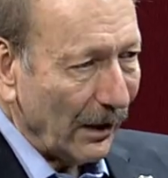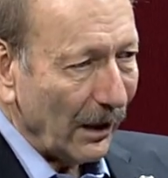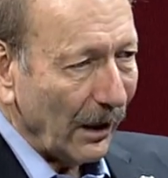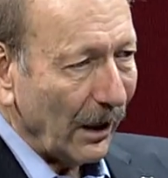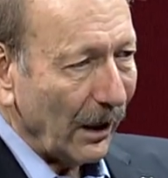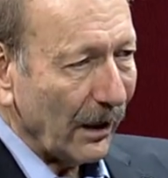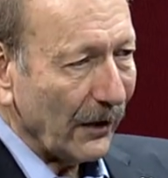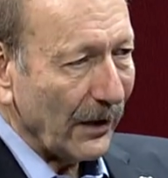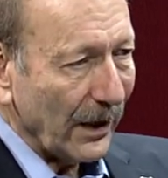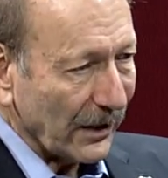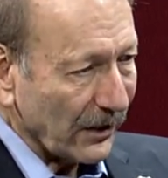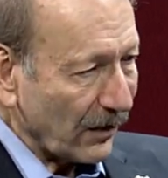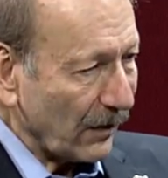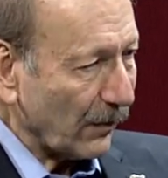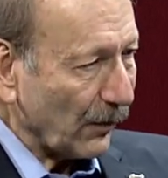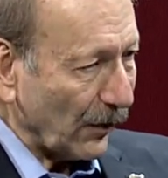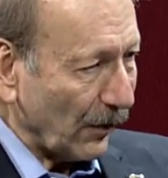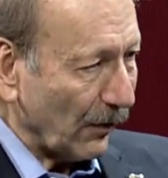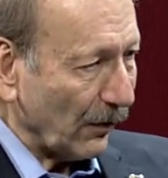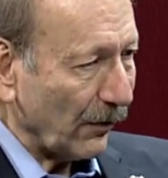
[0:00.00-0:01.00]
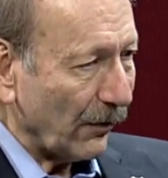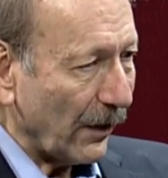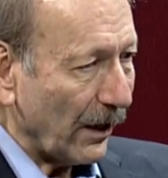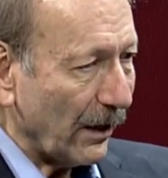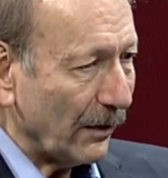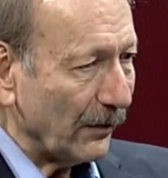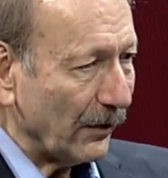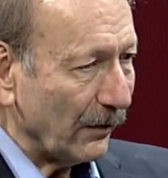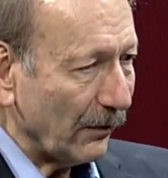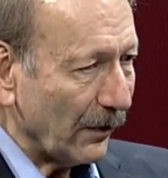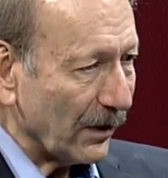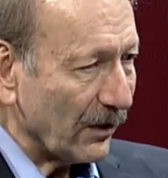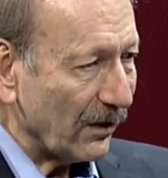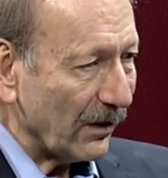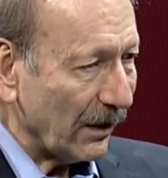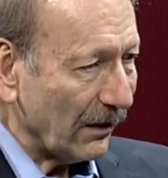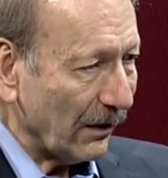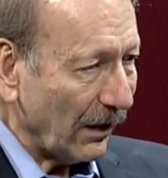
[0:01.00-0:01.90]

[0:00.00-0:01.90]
That's the program in which